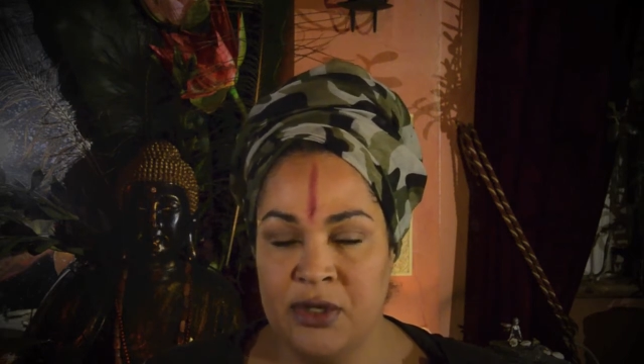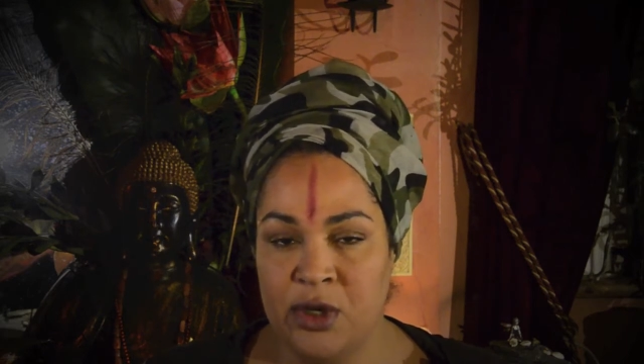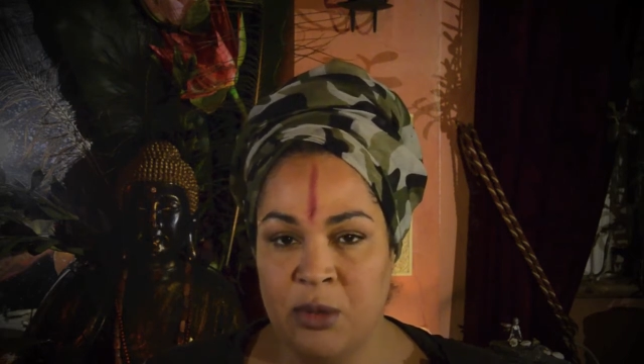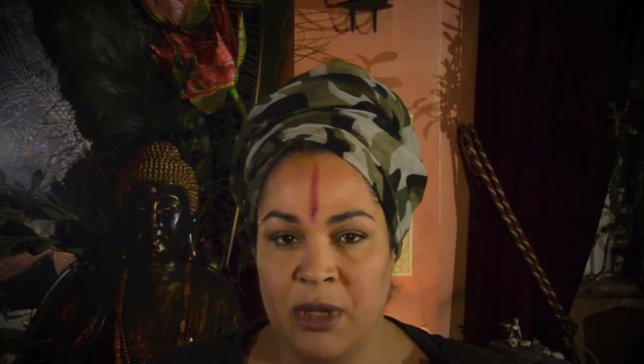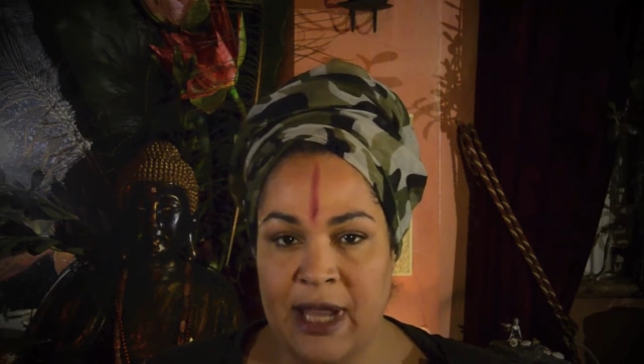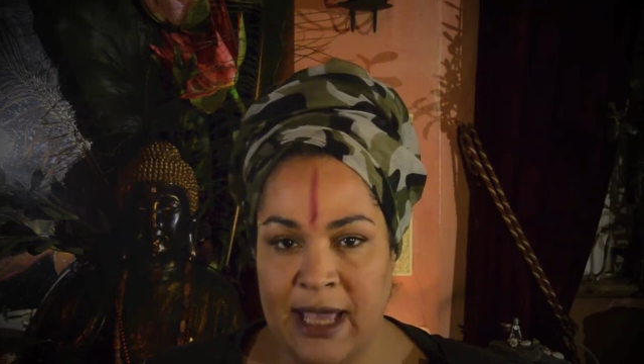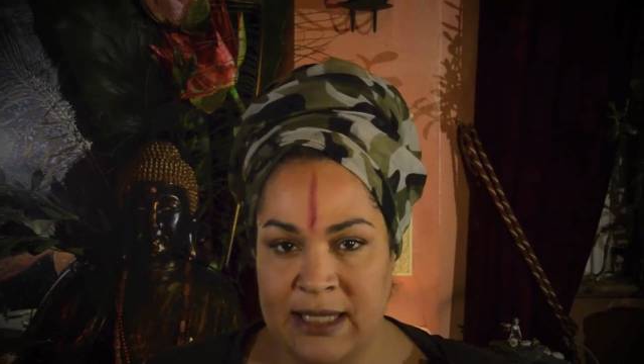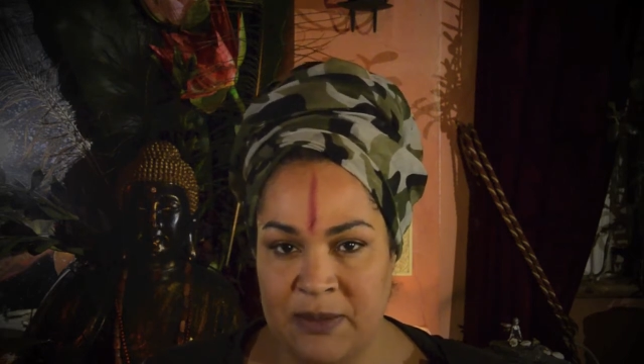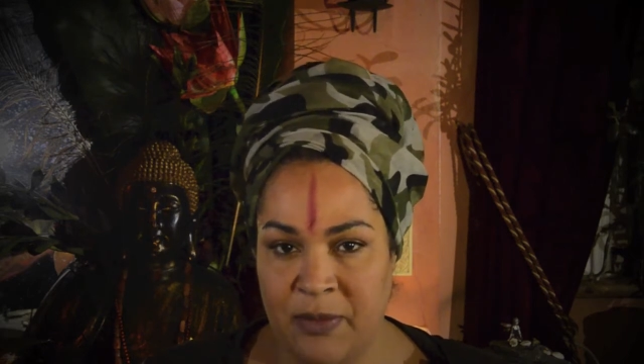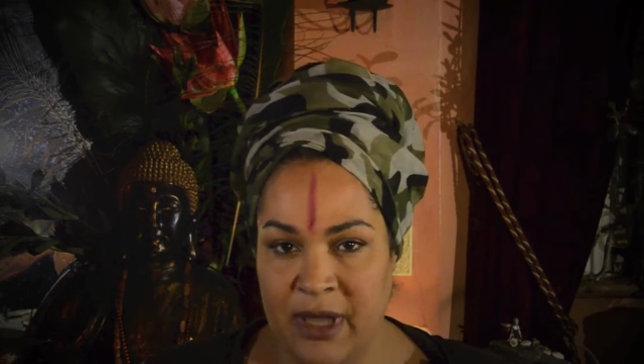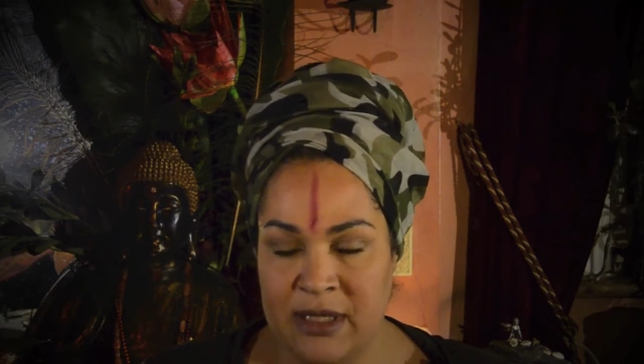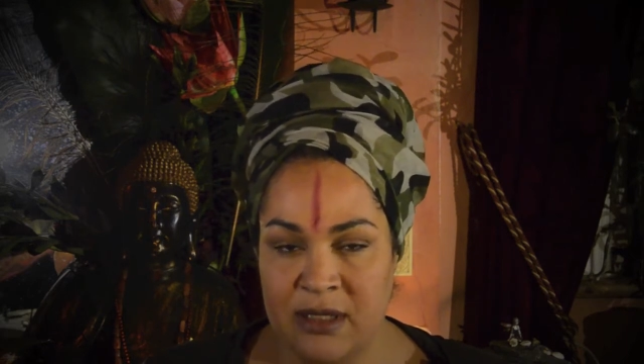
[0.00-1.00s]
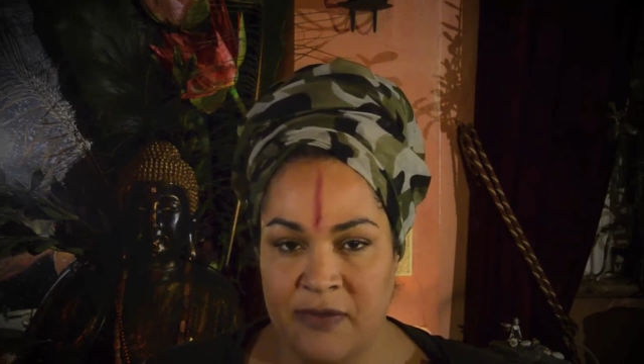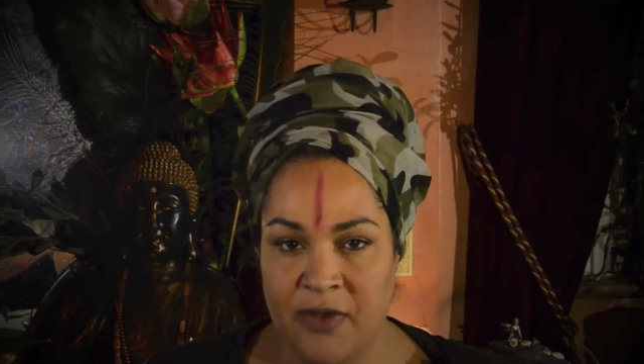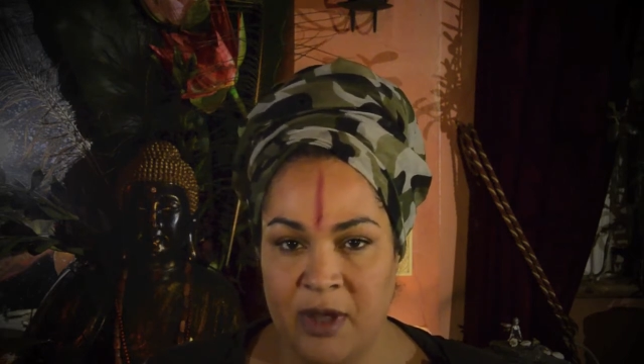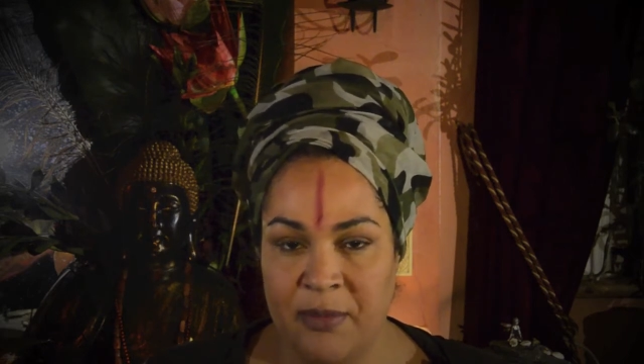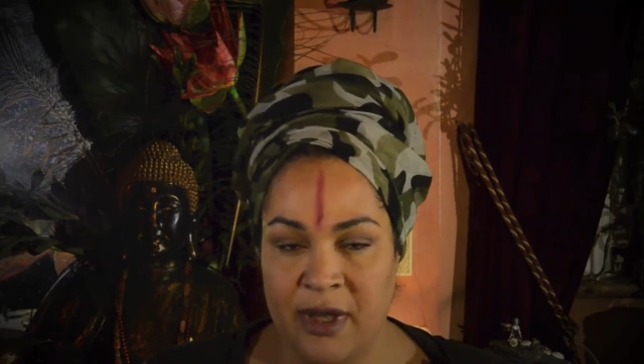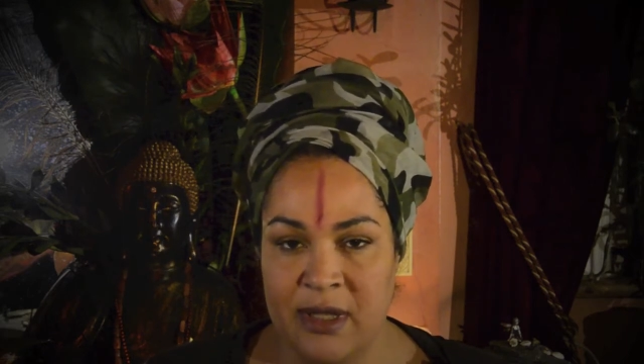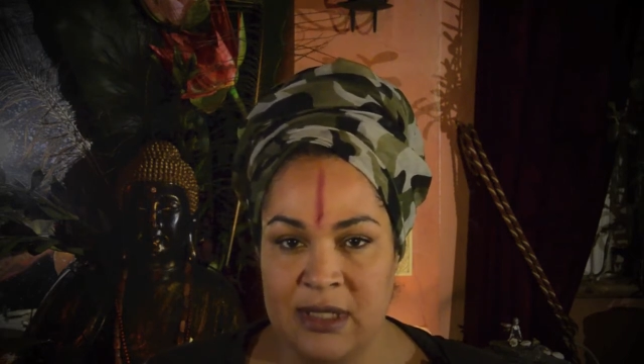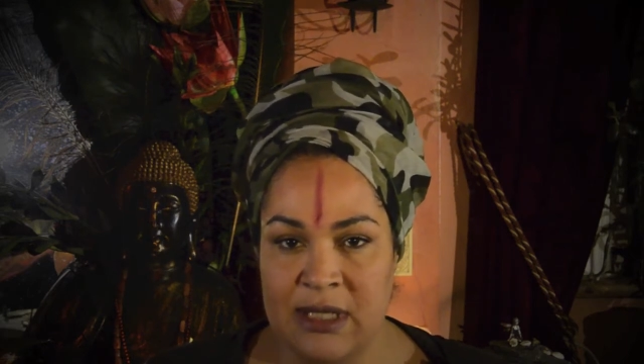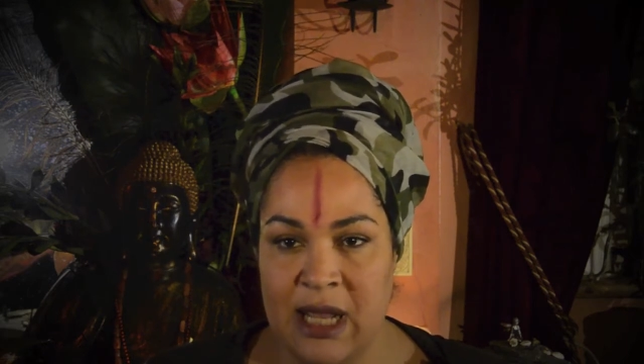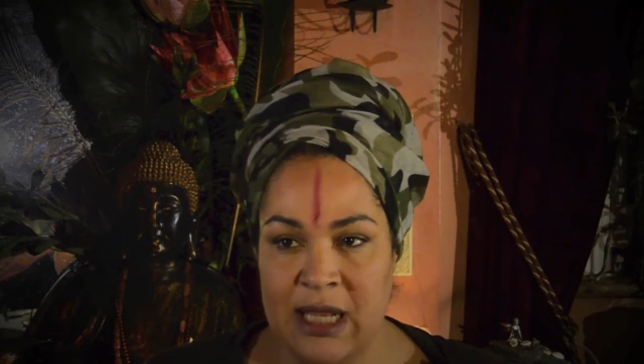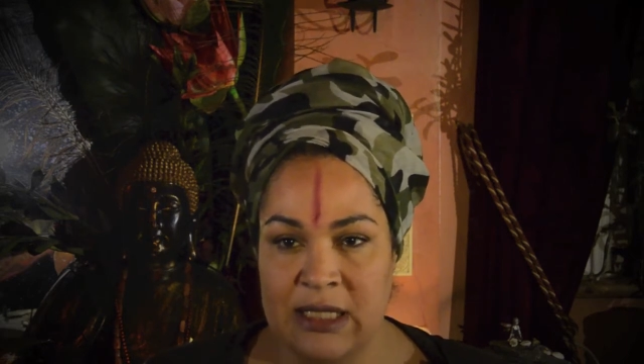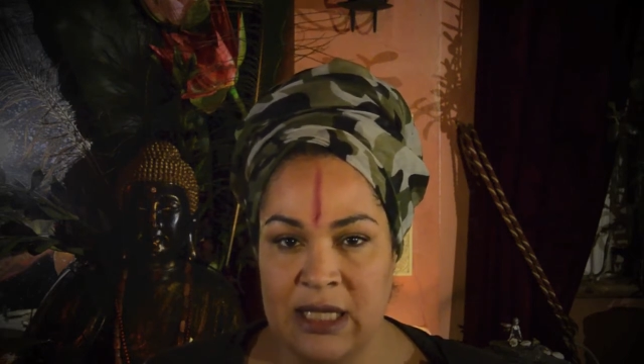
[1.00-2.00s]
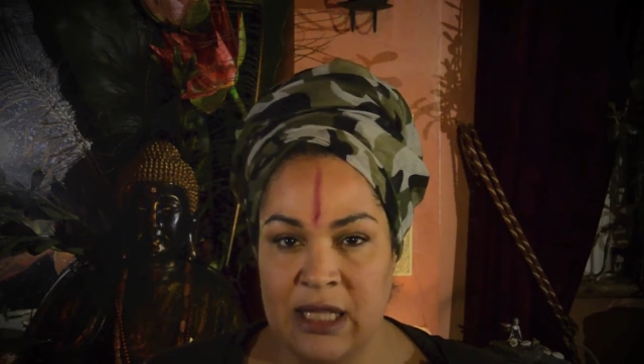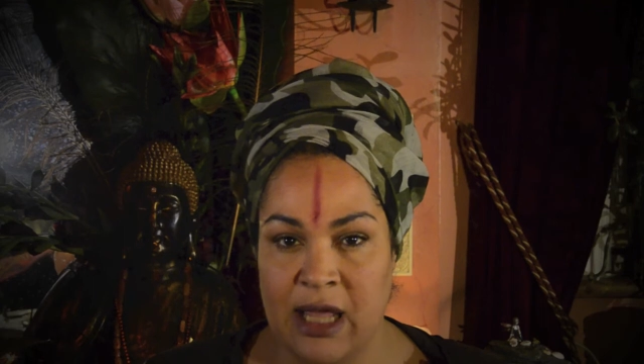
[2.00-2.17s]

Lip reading: human aspects of our personality